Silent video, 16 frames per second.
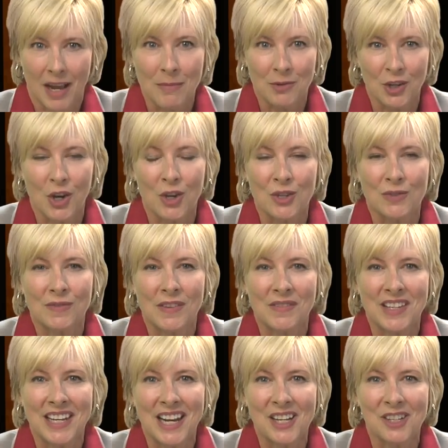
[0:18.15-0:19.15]
I'm your host,
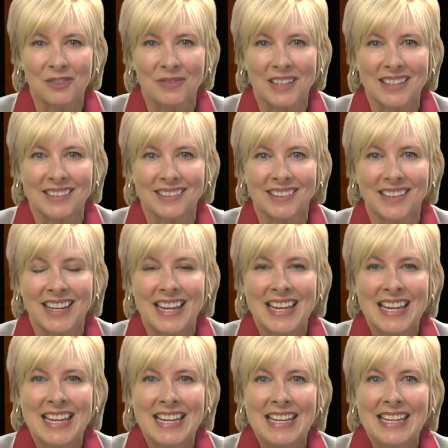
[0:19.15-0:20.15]
Vivian Ecclefield.
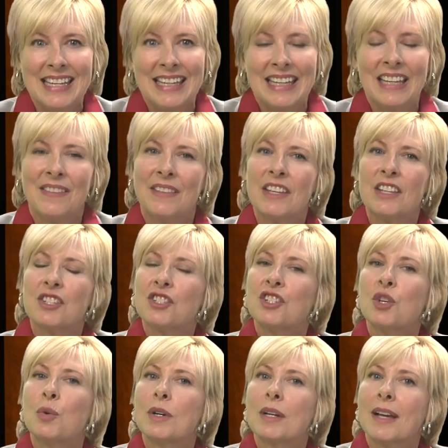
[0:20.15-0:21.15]
In this
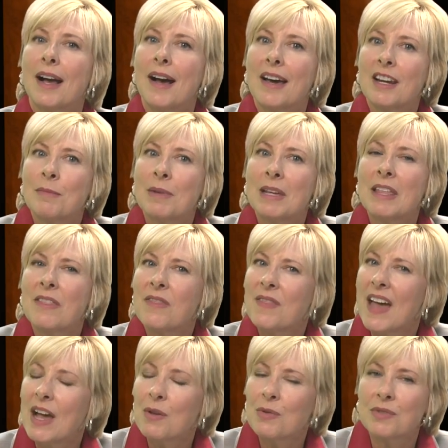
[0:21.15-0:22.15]
new economy,
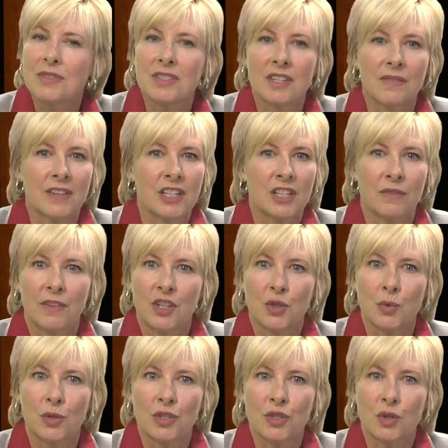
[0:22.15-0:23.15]
thousands of
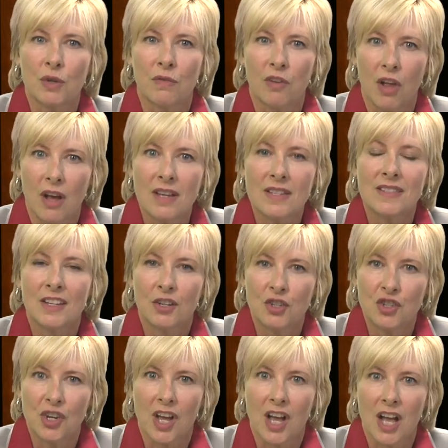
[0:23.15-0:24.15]
individuals who have lost their
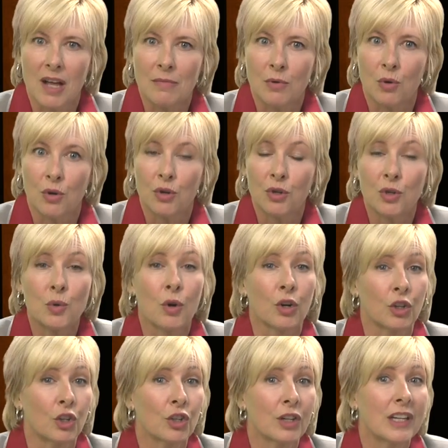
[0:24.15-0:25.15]
job or who are
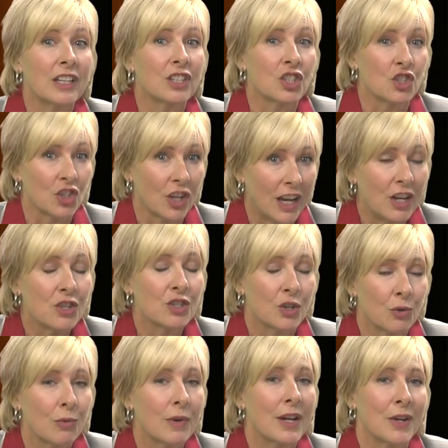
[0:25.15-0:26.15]
looking to change
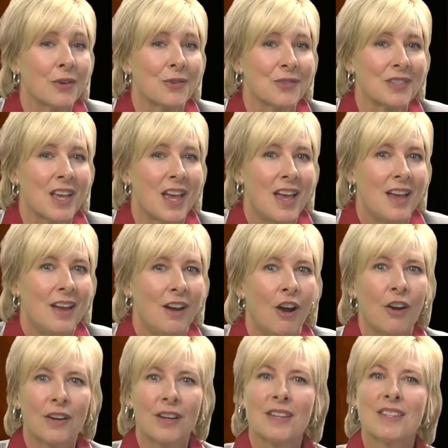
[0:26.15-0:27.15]
careers
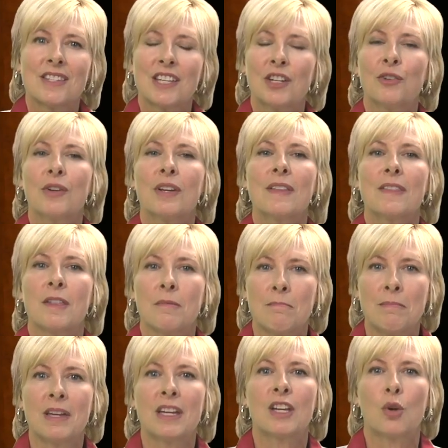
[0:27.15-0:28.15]
are considering the
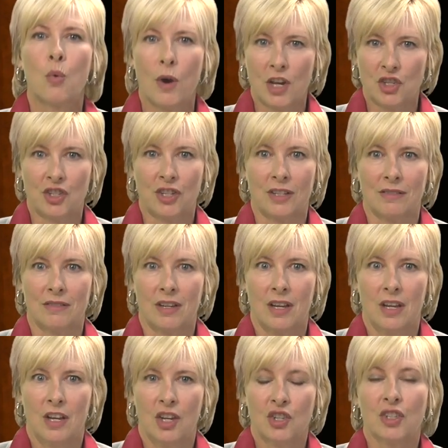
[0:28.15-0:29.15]
big question,
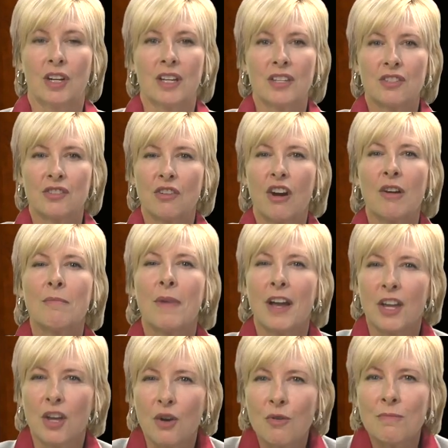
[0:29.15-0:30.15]
should I start
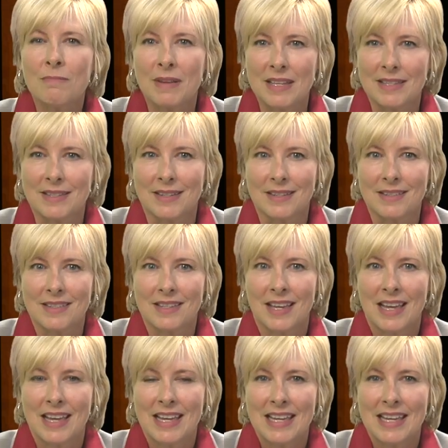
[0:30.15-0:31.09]
my own business?